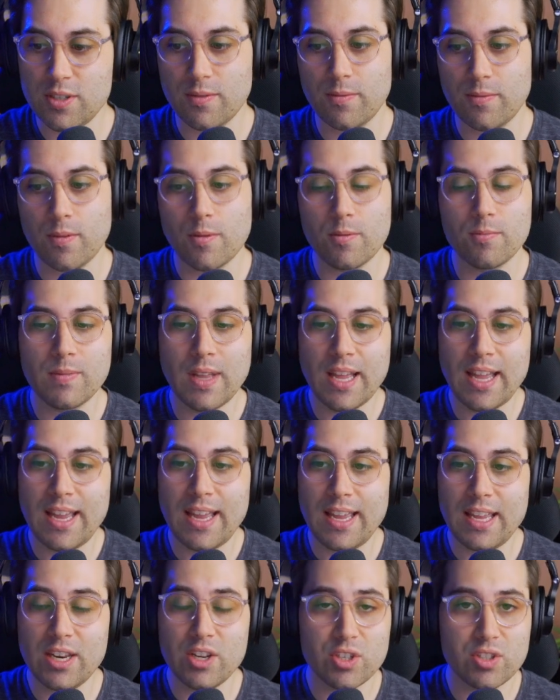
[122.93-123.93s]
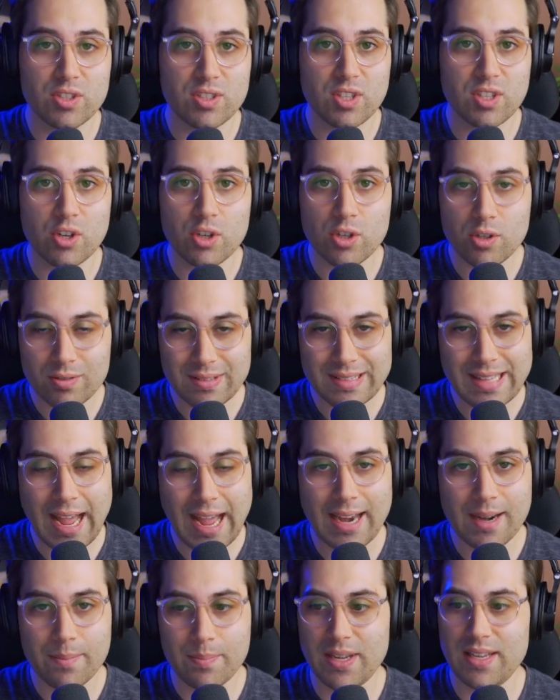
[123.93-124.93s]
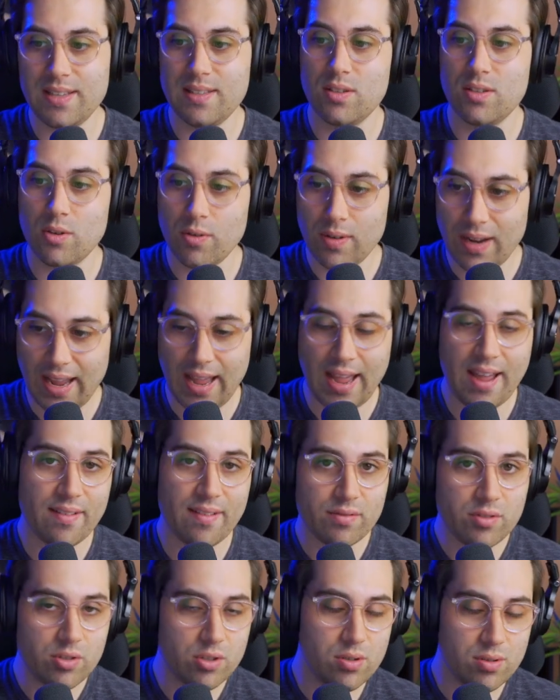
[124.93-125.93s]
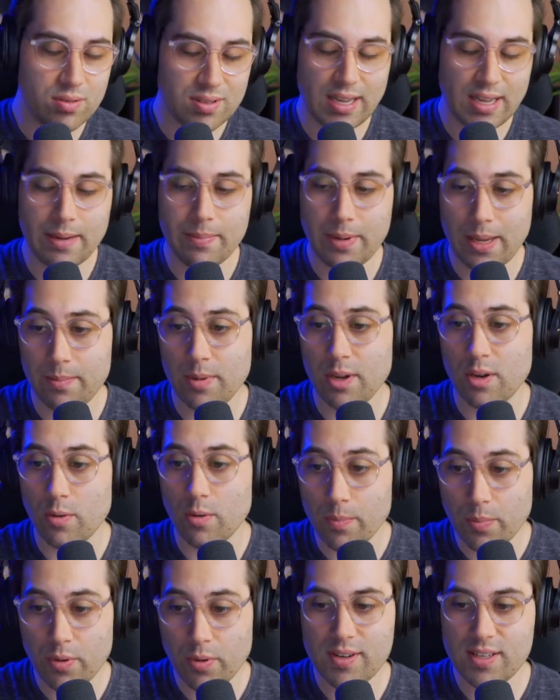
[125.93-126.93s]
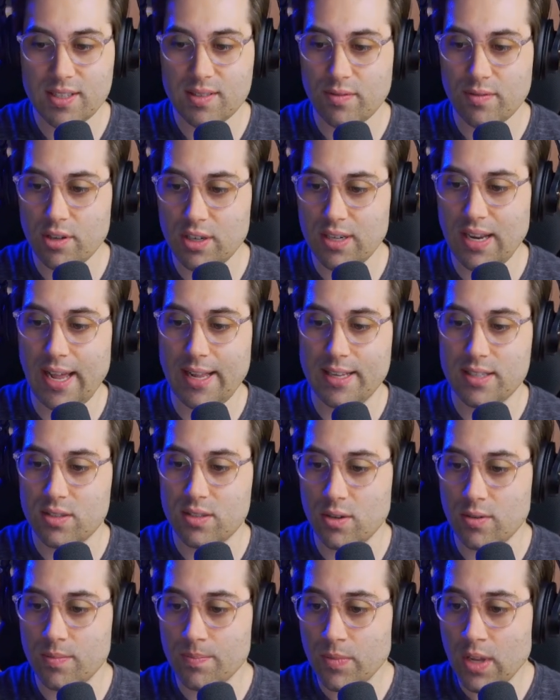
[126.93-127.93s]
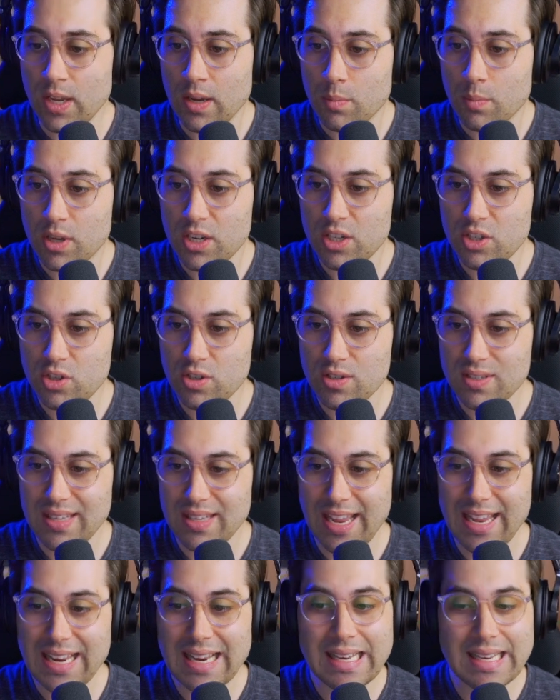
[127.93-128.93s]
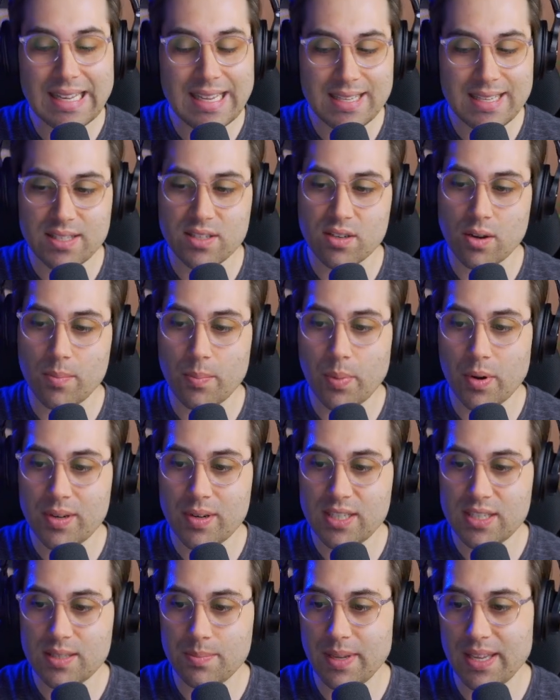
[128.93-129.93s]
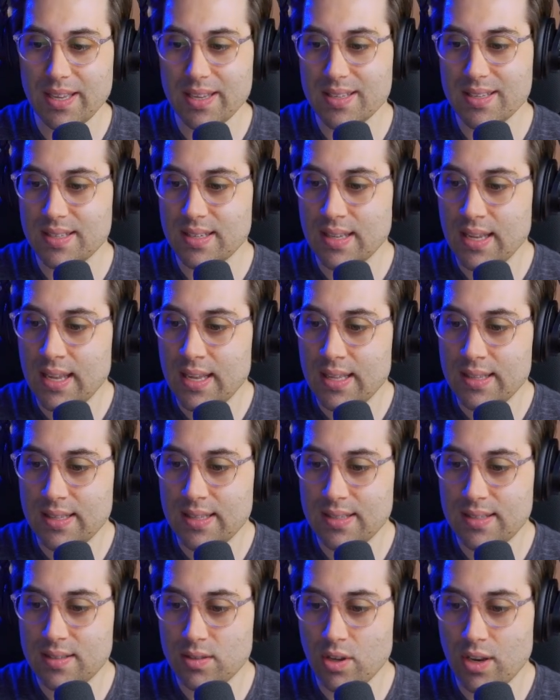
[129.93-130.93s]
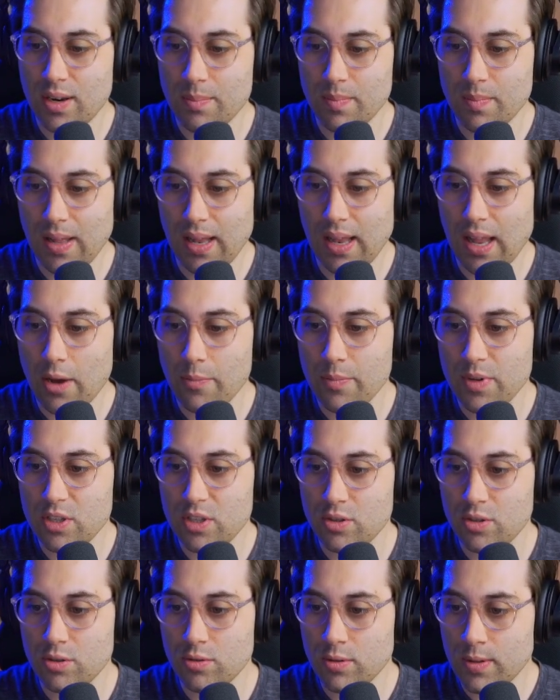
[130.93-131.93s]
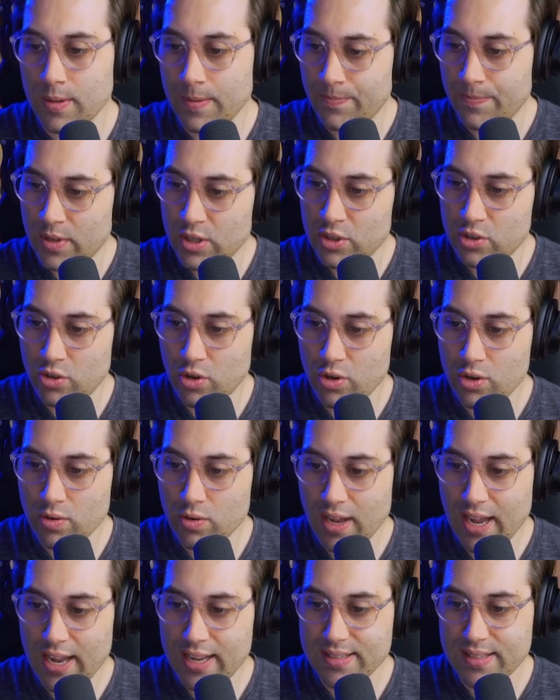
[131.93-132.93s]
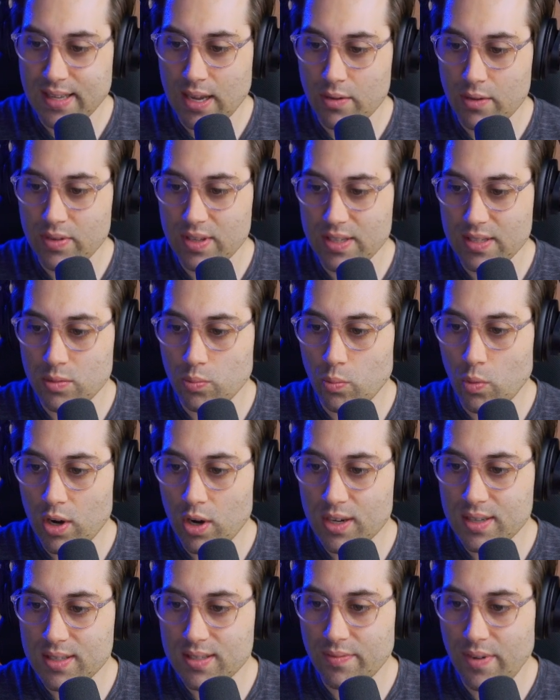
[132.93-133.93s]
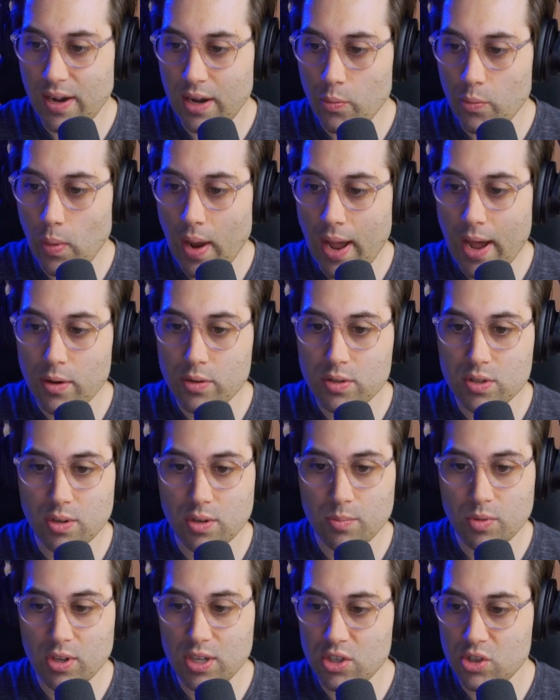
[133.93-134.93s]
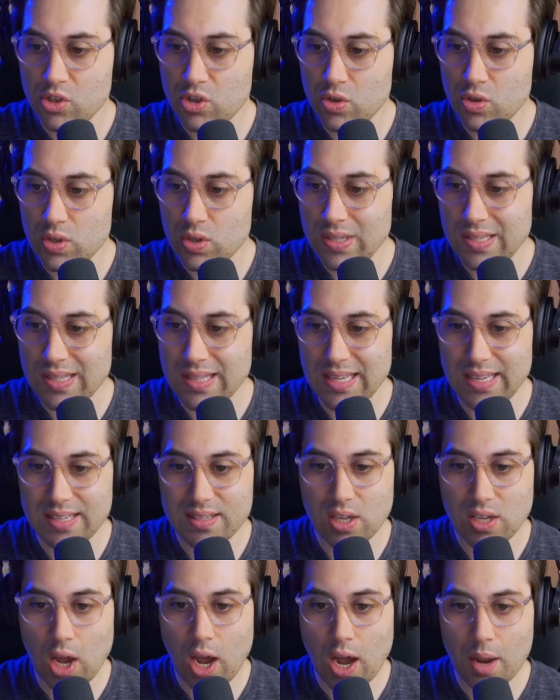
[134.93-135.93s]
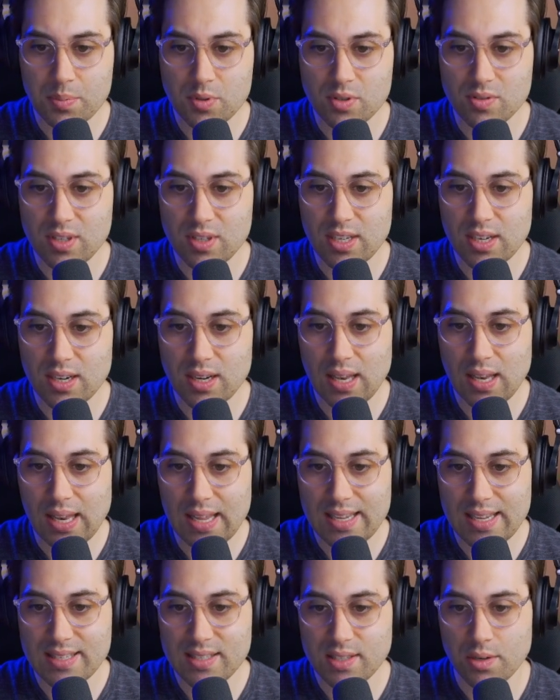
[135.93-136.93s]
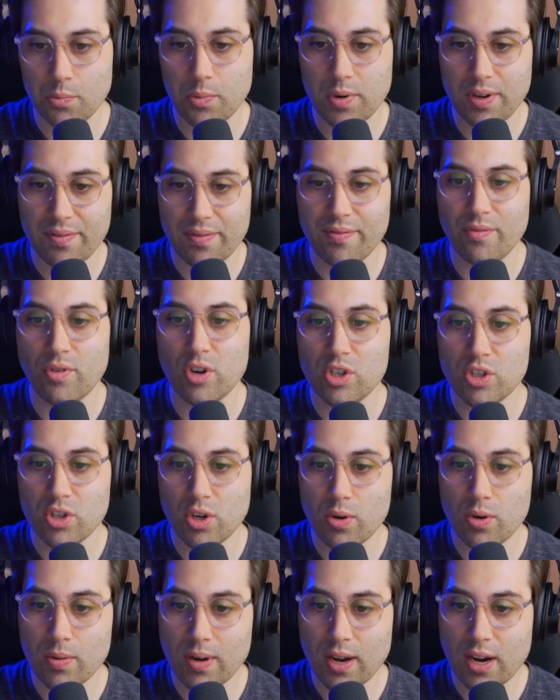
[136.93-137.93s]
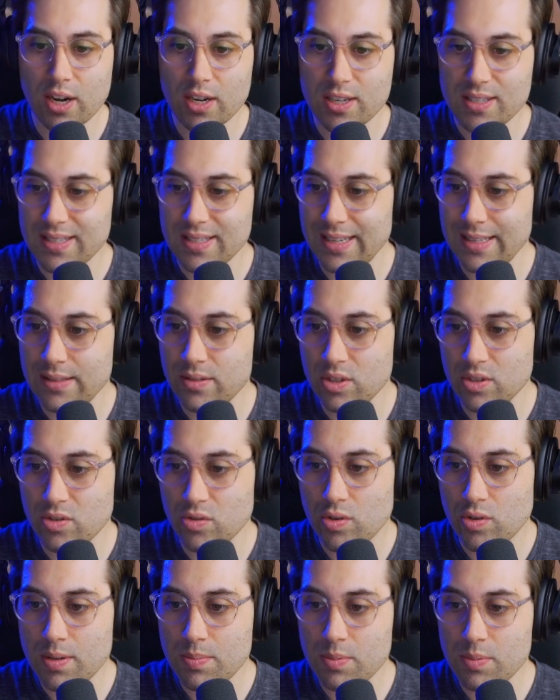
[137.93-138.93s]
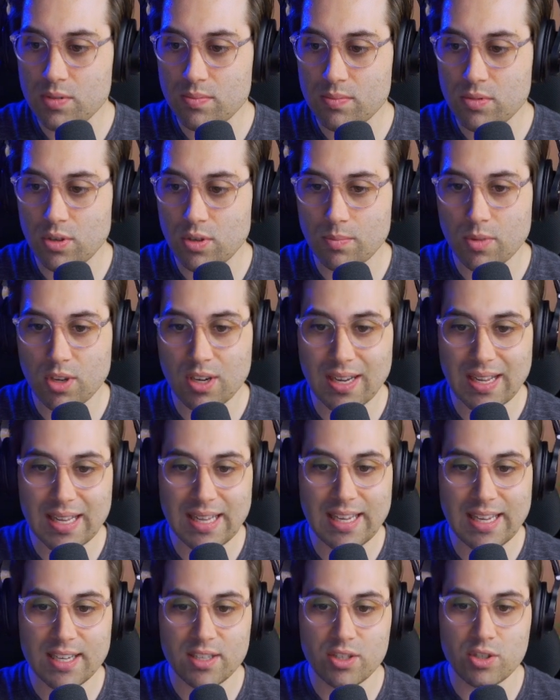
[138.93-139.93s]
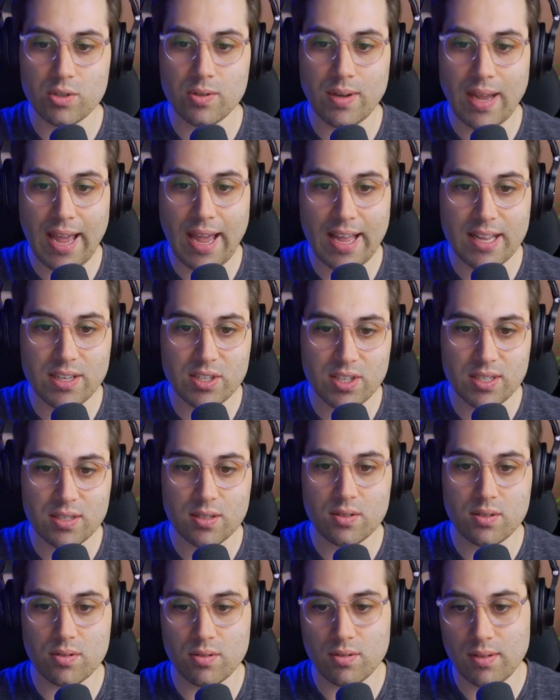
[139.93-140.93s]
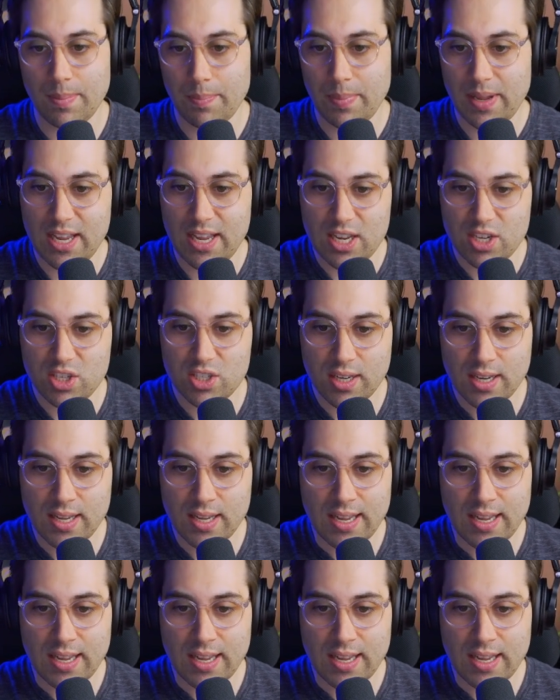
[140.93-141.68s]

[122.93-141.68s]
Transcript: from an external database. So I have to use dynamic components for that. So I'm gonna choose a list component because this is gonna allow me to show you guys how this works very well. So I'm gonna choose this option here, list with vertical cards and description. So I'm gonna click to add it to the page.